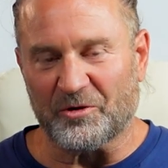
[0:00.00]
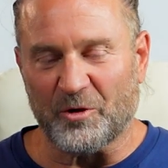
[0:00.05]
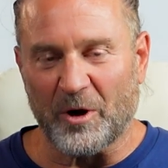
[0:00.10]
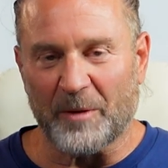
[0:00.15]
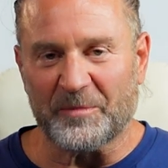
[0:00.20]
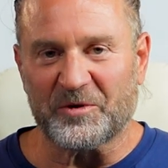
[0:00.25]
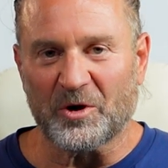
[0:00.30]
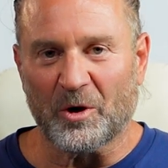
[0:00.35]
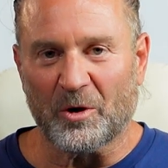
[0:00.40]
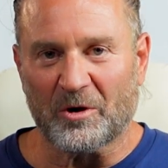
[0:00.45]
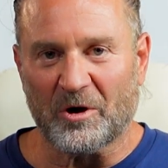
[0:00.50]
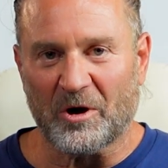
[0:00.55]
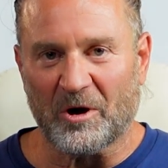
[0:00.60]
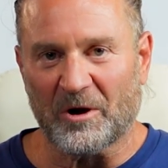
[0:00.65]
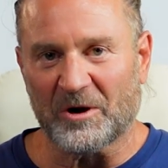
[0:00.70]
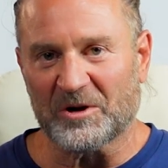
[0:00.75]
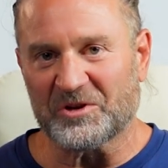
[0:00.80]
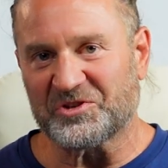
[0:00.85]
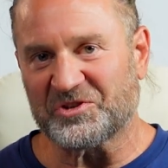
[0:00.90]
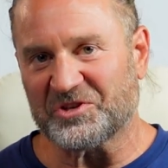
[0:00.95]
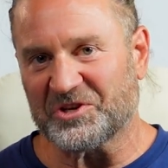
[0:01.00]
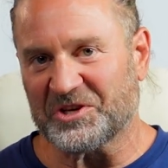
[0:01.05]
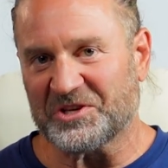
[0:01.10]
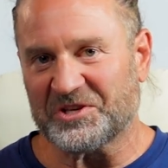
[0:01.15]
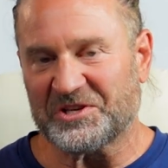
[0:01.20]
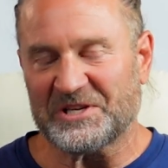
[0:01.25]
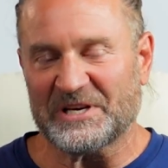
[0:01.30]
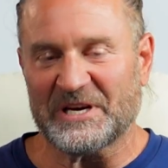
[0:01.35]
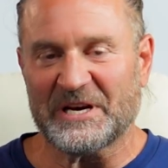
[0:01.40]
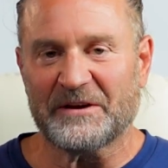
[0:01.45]

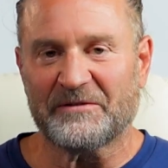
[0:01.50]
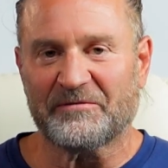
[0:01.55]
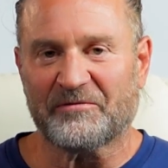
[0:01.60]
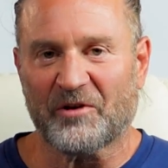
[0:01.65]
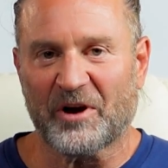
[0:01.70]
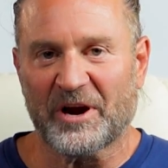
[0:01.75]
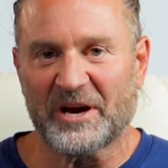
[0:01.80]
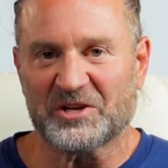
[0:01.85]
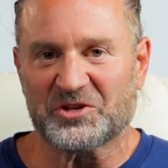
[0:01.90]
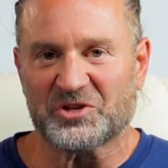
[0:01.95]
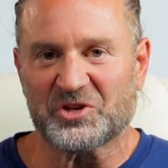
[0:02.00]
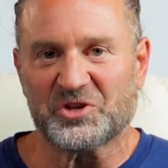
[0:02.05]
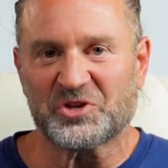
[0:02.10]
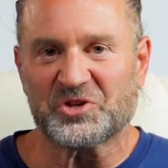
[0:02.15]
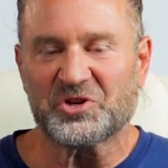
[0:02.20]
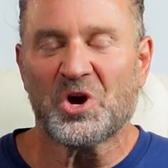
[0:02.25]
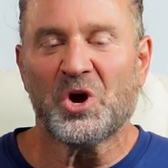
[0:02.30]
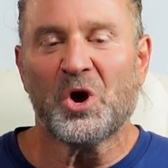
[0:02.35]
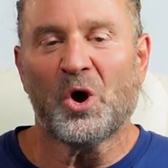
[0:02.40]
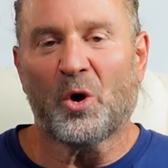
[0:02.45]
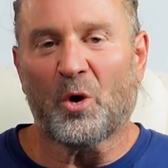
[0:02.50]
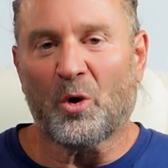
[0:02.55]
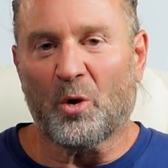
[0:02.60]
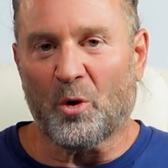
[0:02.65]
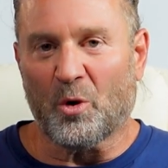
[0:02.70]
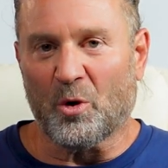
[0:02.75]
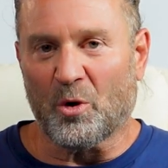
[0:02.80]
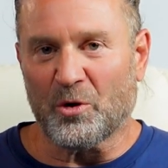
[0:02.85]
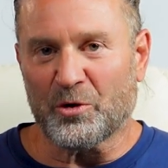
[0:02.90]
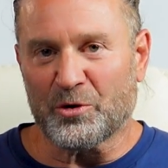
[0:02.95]
cryptocurrency seed phrases
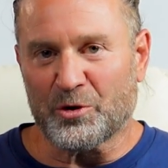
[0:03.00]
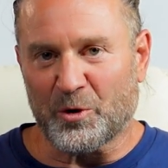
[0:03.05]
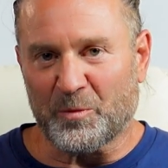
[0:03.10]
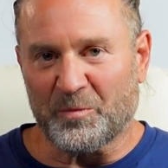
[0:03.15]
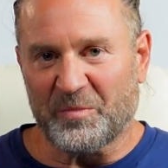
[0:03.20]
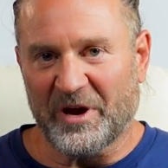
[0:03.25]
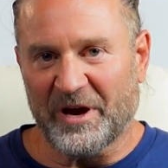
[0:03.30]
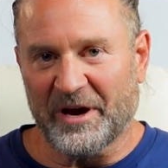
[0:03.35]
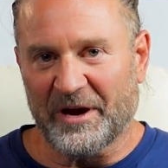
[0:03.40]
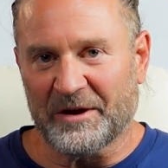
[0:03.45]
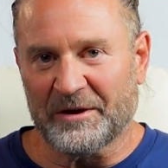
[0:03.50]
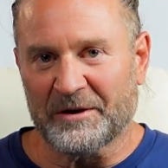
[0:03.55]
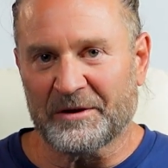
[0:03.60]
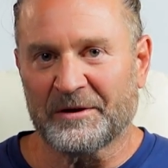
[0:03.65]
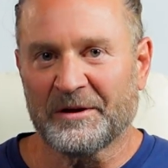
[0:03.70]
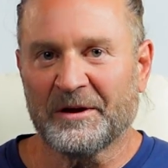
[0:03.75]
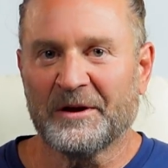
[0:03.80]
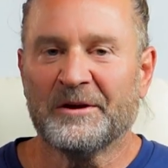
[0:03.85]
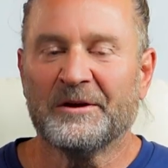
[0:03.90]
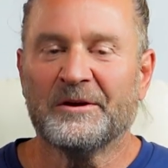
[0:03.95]
or your PIN